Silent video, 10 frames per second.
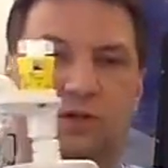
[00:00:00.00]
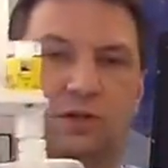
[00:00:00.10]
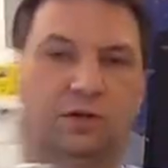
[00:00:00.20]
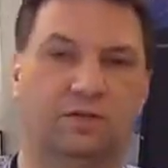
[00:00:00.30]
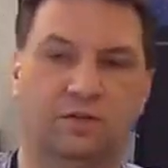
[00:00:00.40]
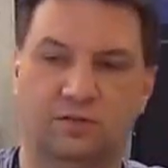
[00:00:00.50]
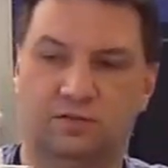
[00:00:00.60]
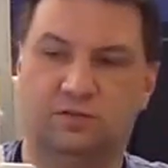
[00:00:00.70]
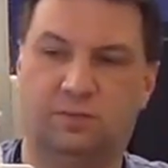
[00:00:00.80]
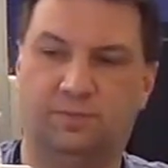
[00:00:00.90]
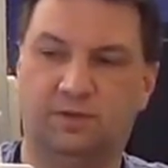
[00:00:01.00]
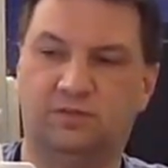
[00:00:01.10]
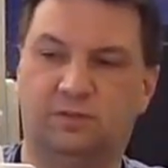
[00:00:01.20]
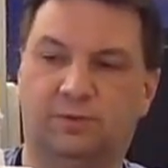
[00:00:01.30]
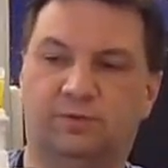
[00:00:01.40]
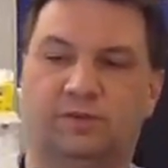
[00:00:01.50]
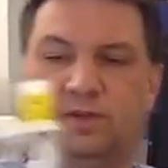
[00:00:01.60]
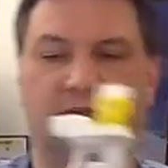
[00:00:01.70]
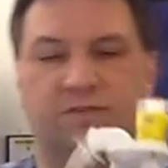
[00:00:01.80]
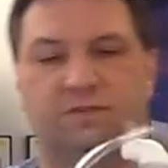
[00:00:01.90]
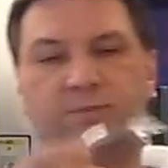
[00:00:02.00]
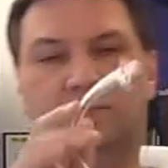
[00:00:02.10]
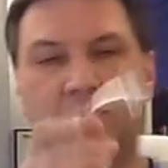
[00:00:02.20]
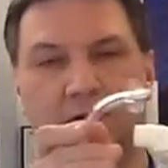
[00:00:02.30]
going to look something similar to this.